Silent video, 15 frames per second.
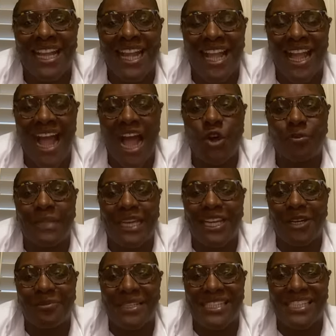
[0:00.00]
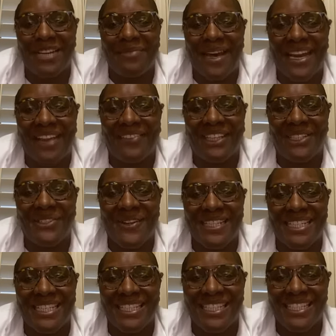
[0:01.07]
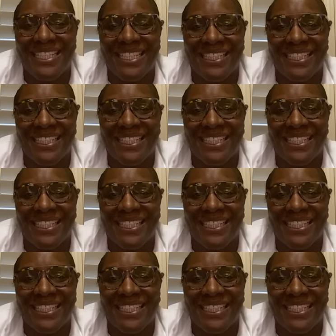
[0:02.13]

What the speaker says: I hope that helped. Does anybody have any questions?